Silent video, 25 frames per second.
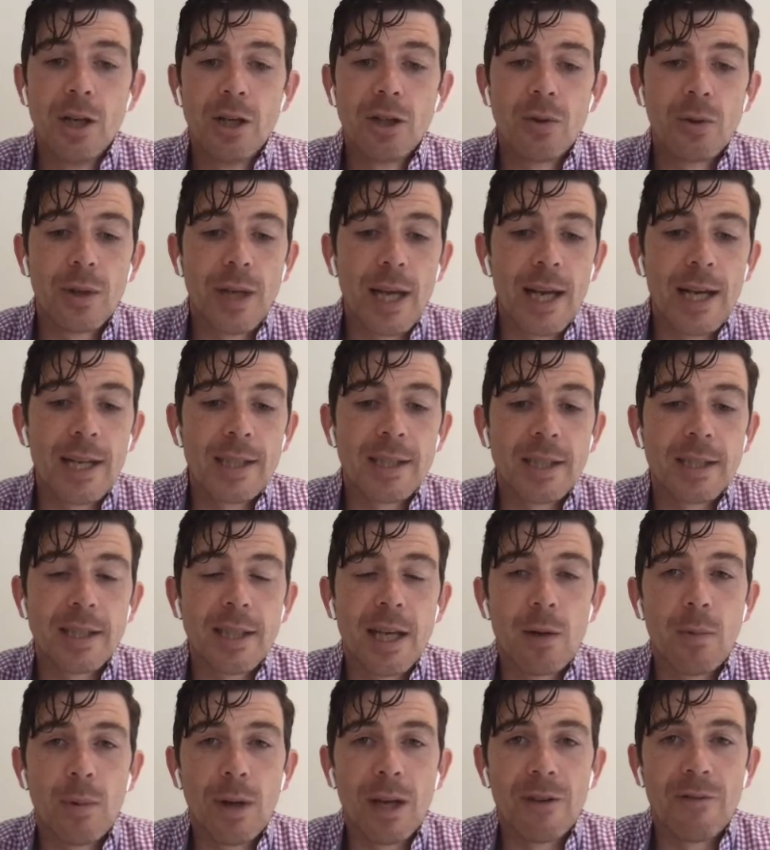So again, as I
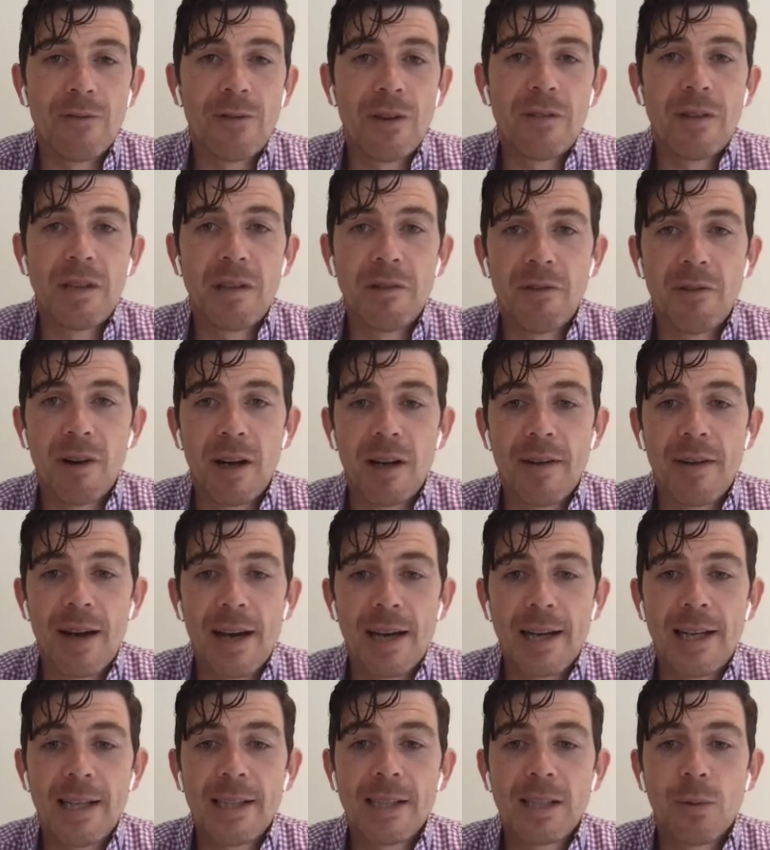said, we had 55
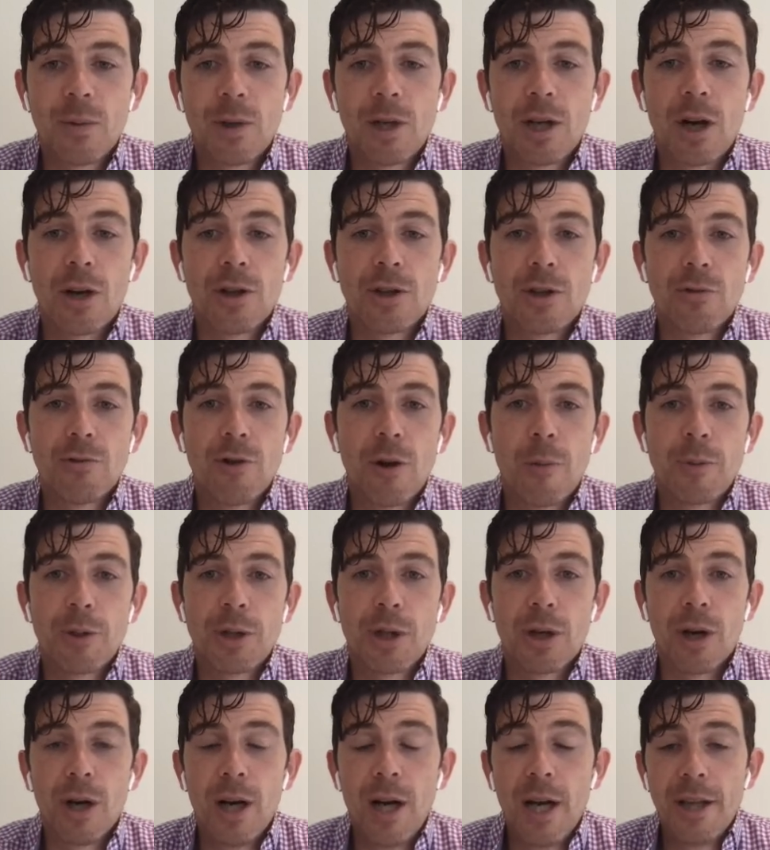athletes that went on to
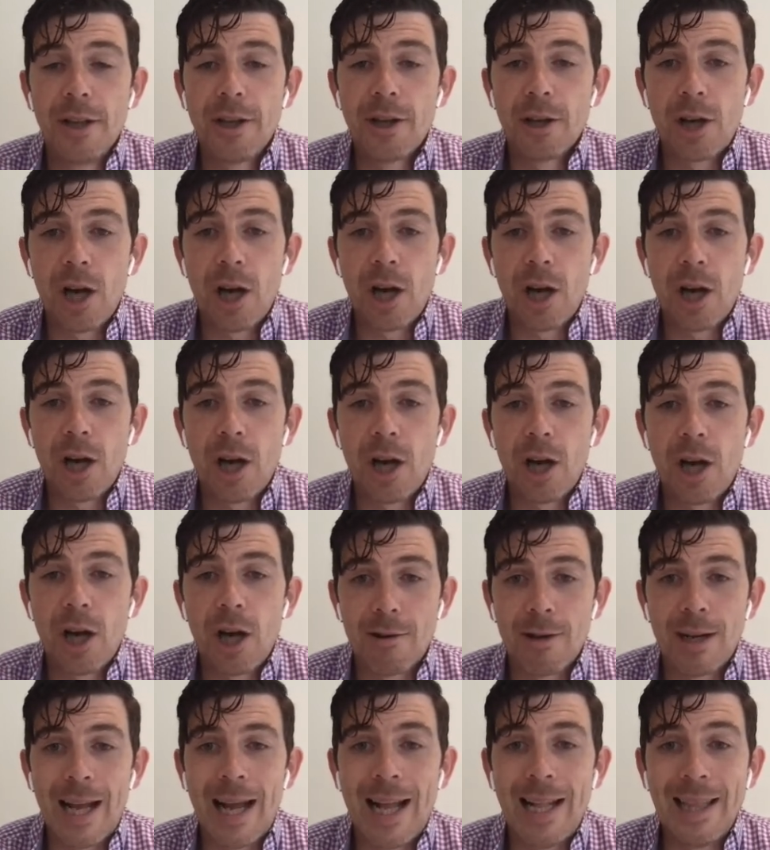rupture their
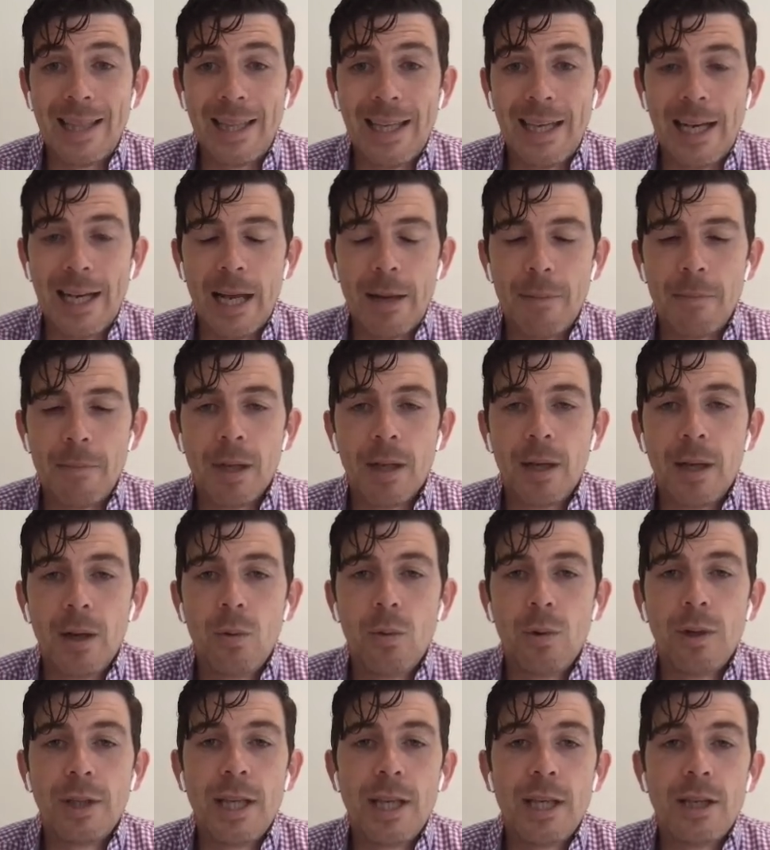contralateral healthy limb
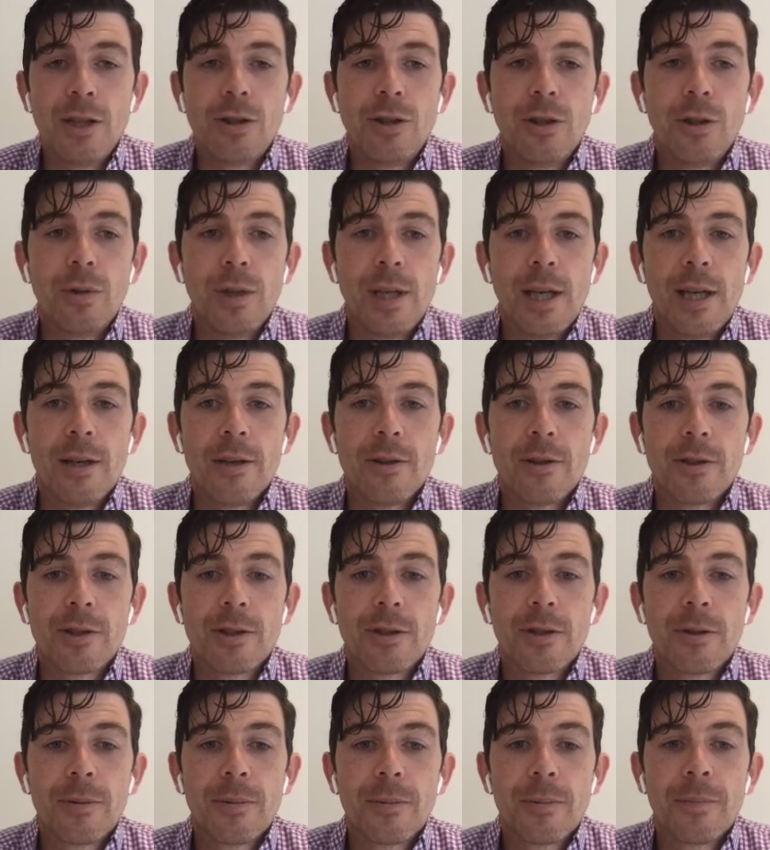within 2
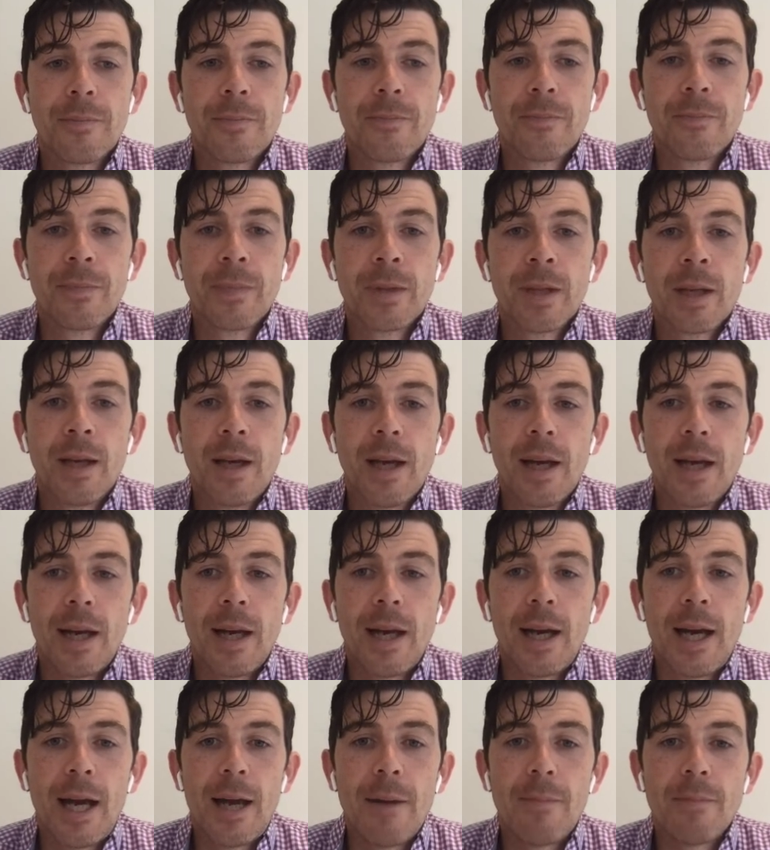years.
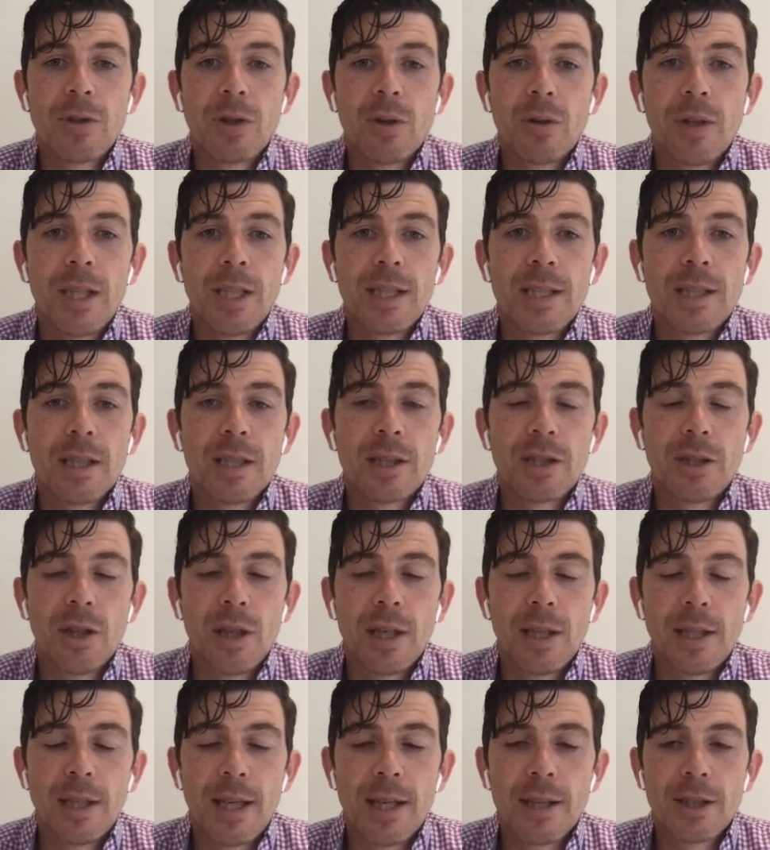So these
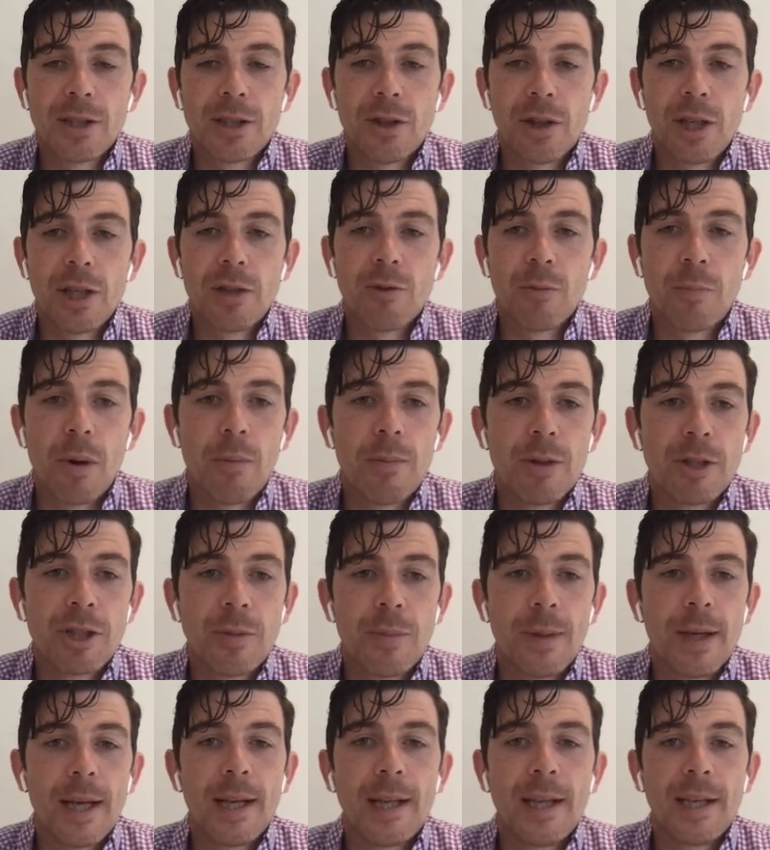studies were published at
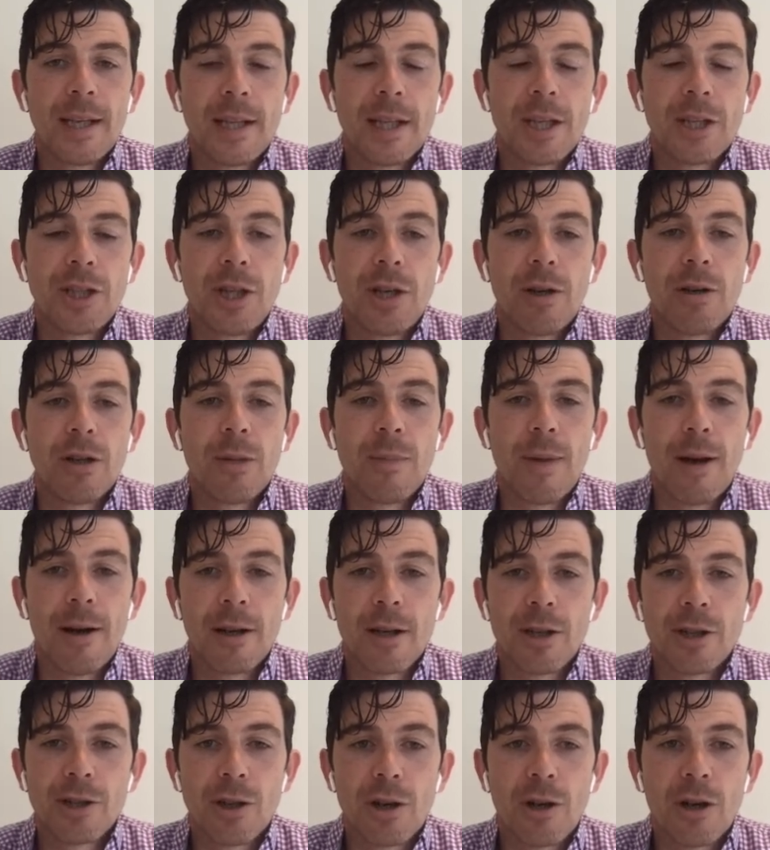the beginning of this year in the
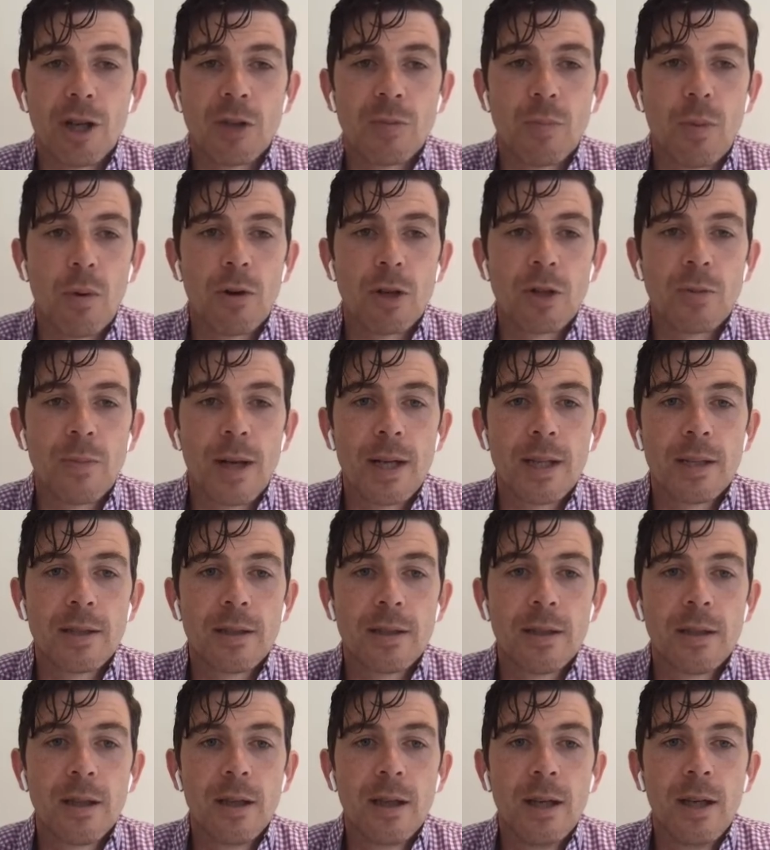American Journal of Sports
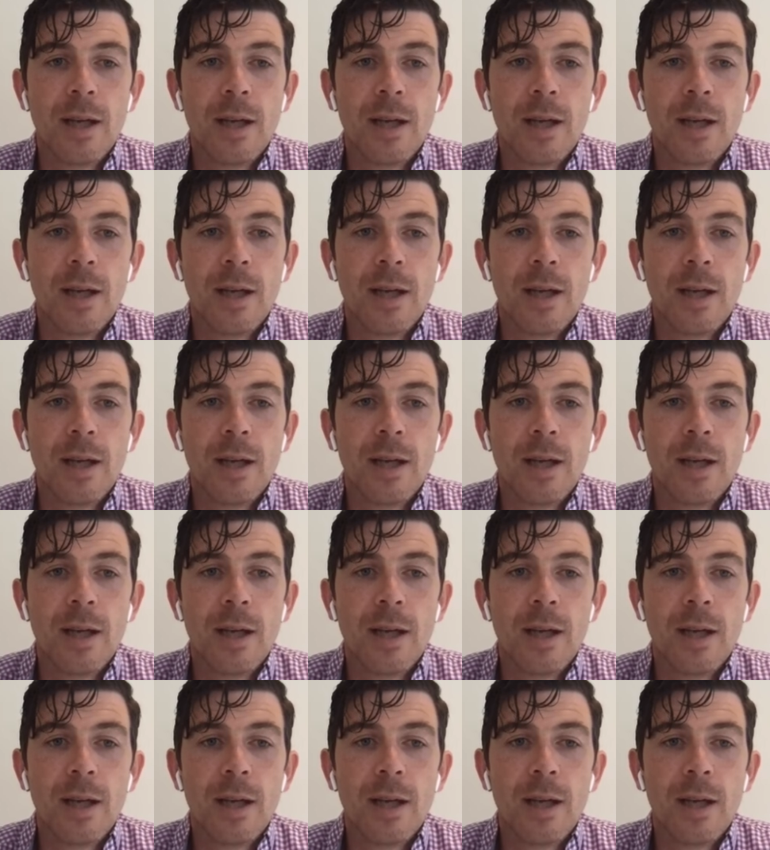Medicine.